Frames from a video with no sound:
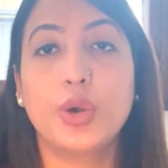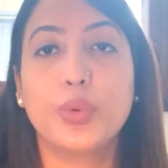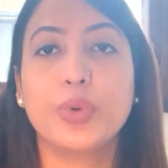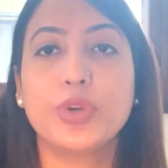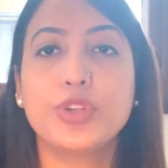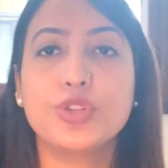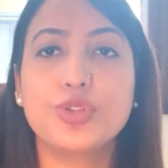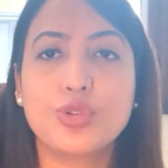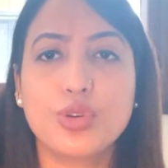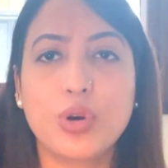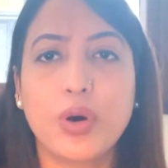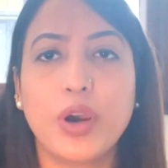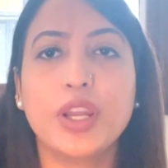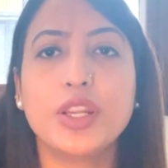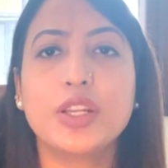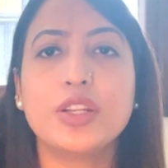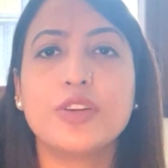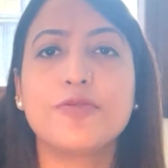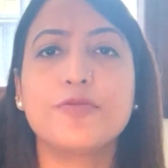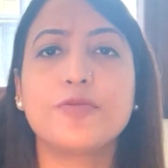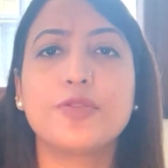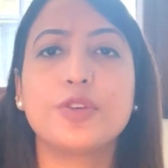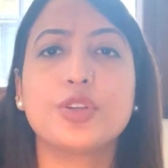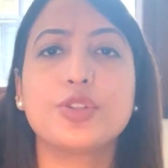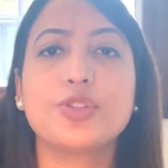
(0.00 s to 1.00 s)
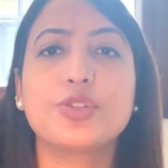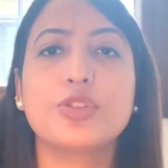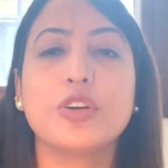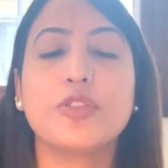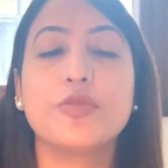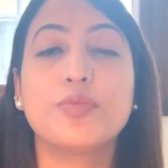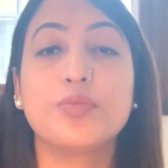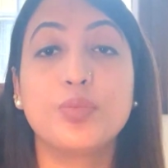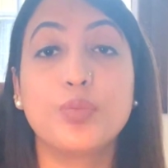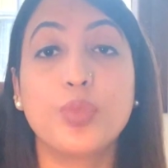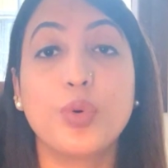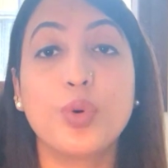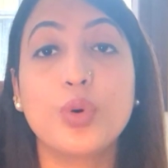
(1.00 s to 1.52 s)
With joint efforts
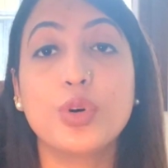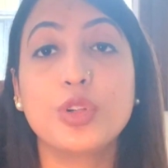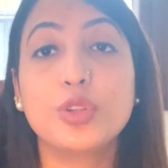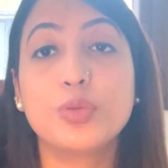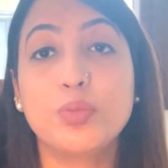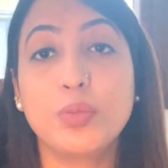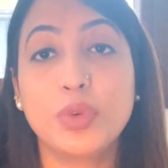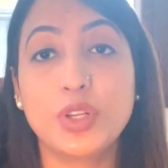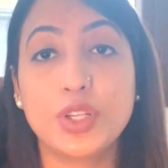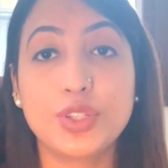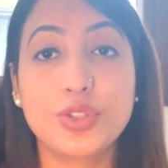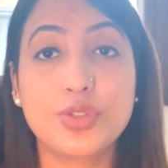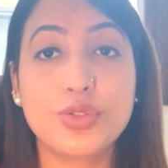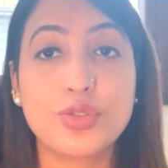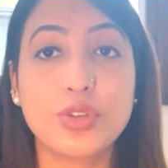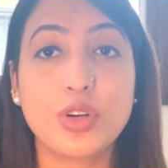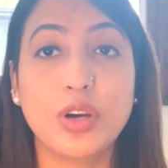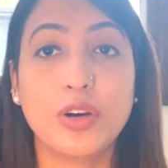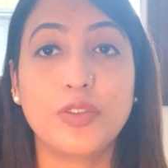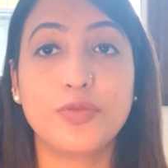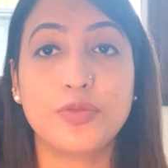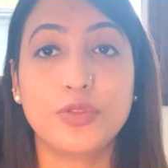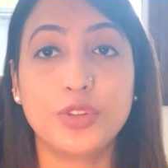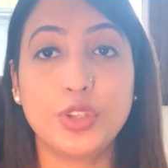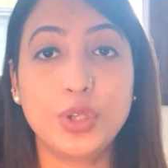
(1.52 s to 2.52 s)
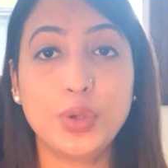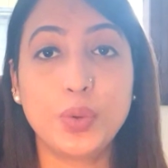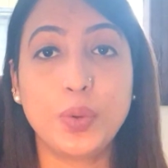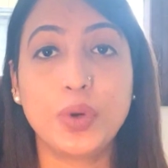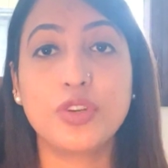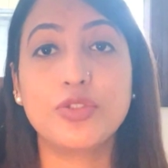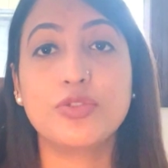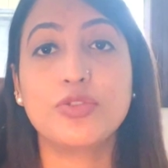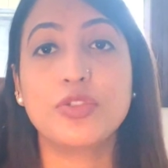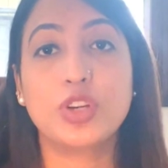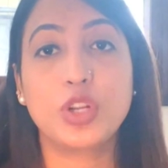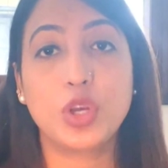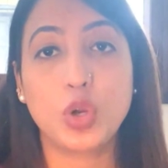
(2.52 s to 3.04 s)
of both Ministry of New
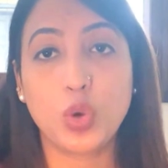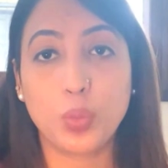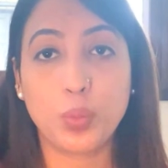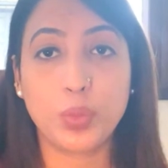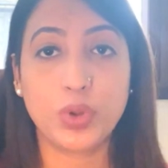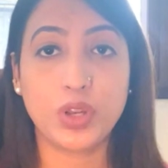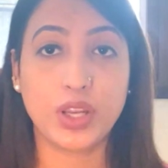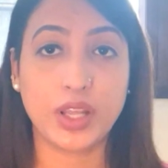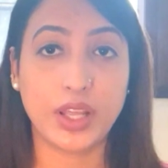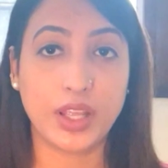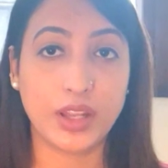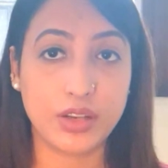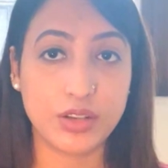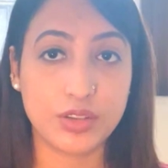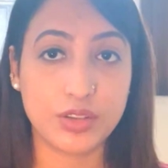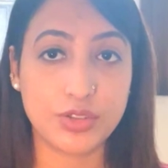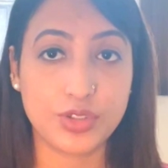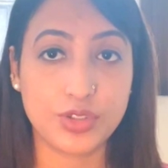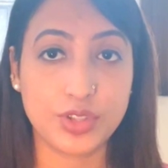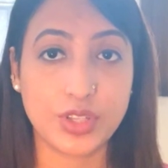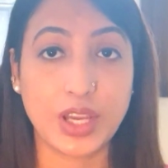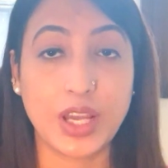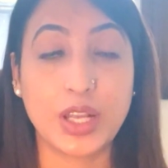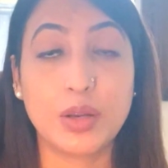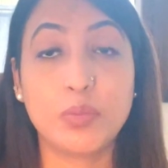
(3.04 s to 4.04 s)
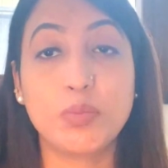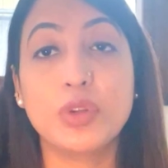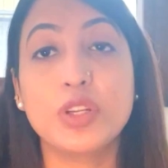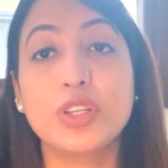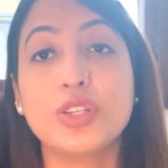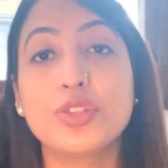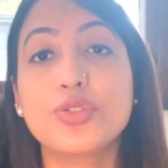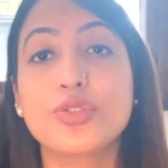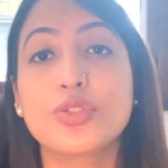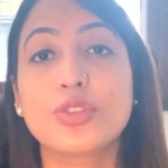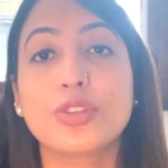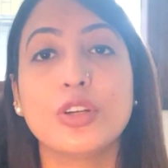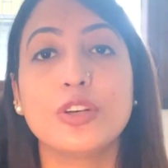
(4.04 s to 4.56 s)
and Renewable Energy and
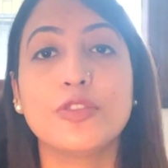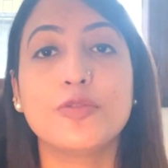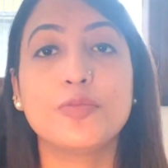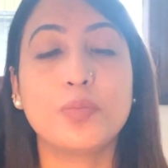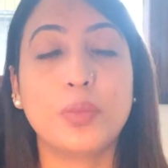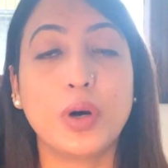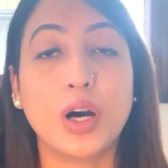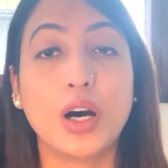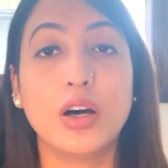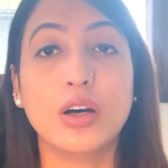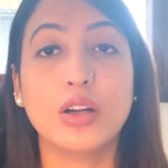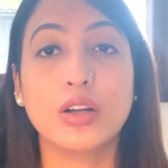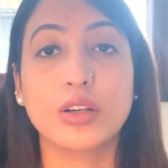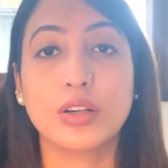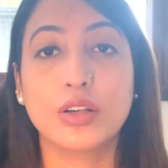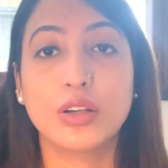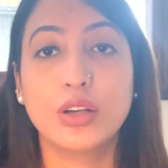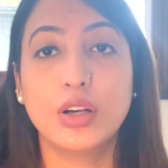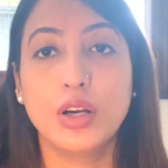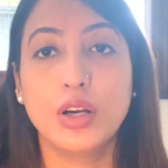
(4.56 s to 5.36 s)
Ministry of Power,